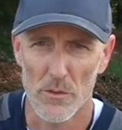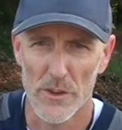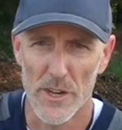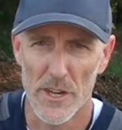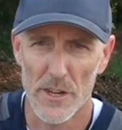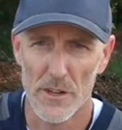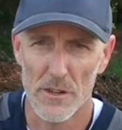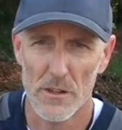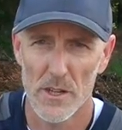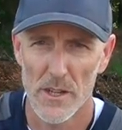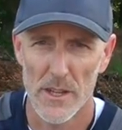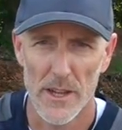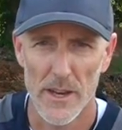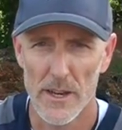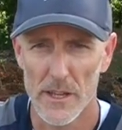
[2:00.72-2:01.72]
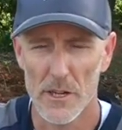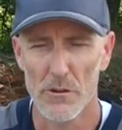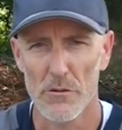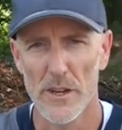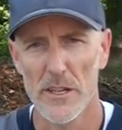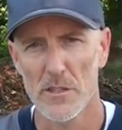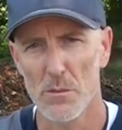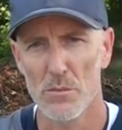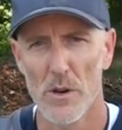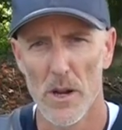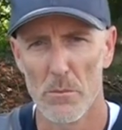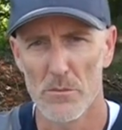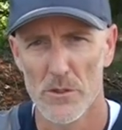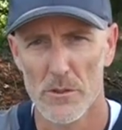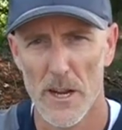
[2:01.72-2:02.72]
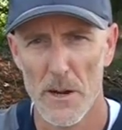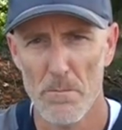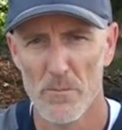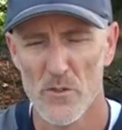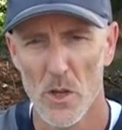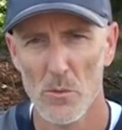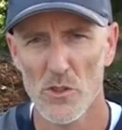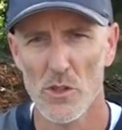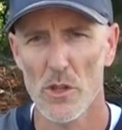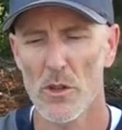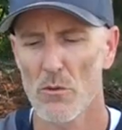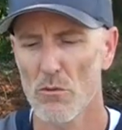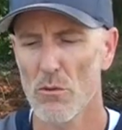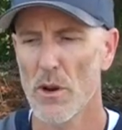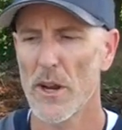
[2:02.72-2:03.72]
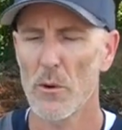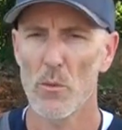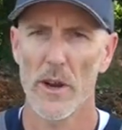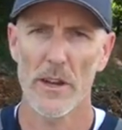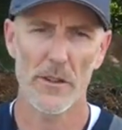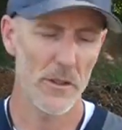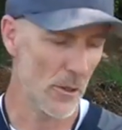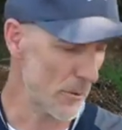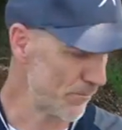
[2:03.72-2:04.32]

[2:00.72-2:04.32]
over here, and it can create some problems. Okay, so I'm going to show you the right way to do